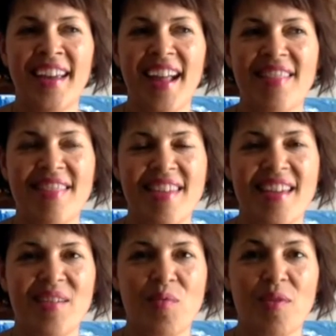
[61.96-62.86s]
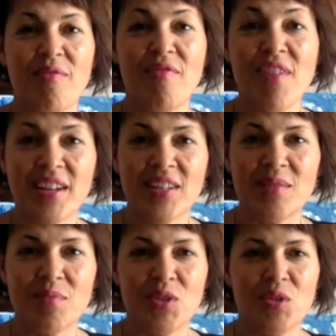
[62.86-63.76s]
I think we're
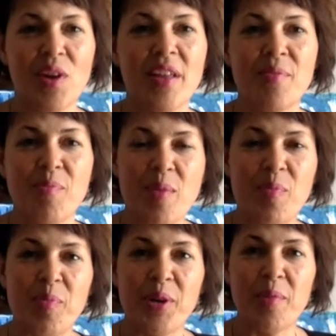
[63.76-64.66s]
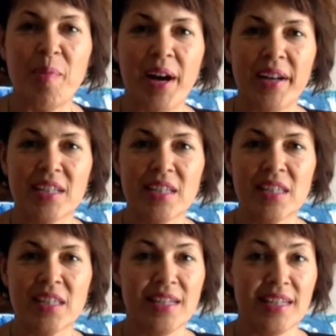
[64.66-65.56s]
victim to what other people put upon
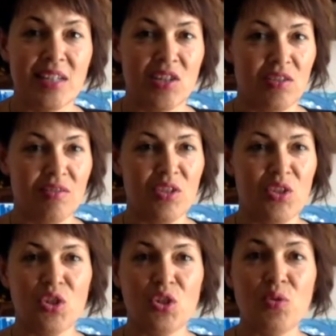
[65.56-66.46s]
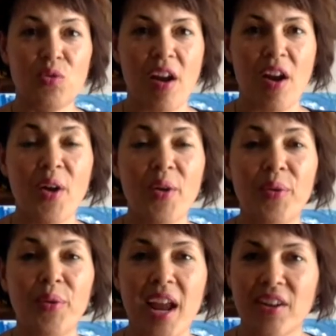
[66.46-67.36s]
us that doesn't suit our
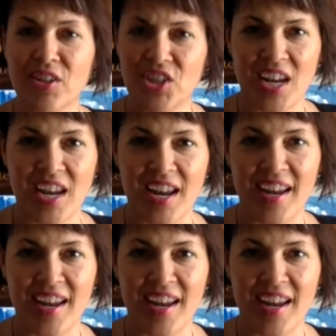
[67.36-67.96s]
own energy